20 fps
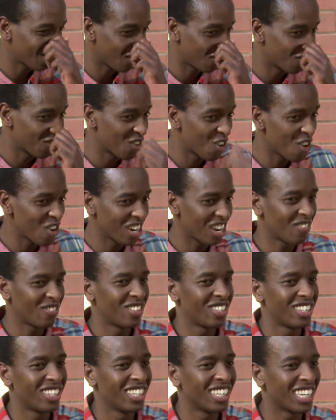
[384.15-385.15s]
I'm going up
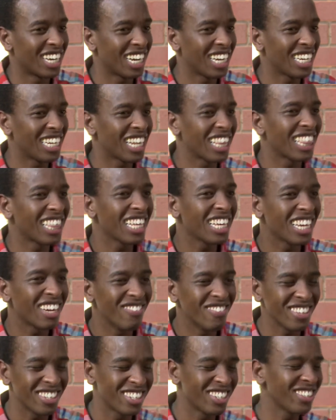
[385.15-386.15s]
to 9, I think.
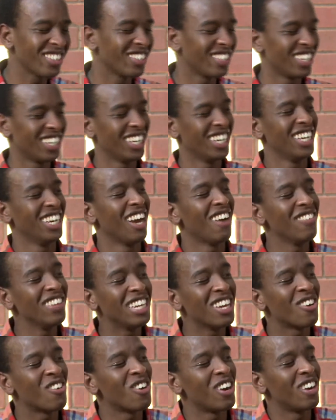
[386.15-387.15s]
I'm not sure. I've been
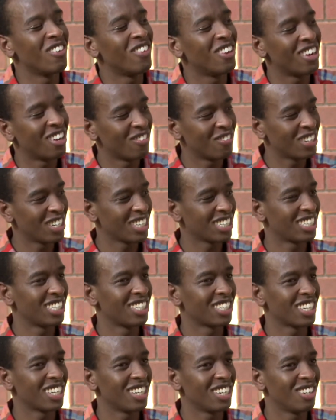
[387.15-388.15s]
here quite a while. I've been here
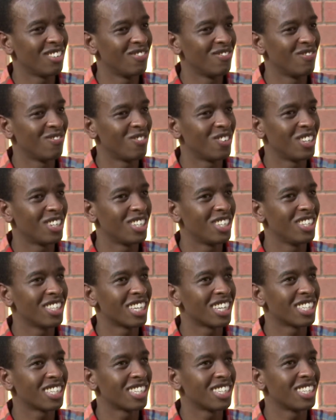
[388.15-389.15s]
since,
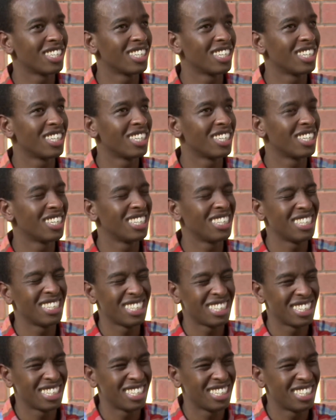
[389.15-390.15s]

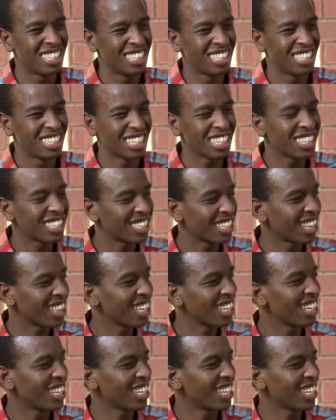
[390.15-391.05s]
2006, I think.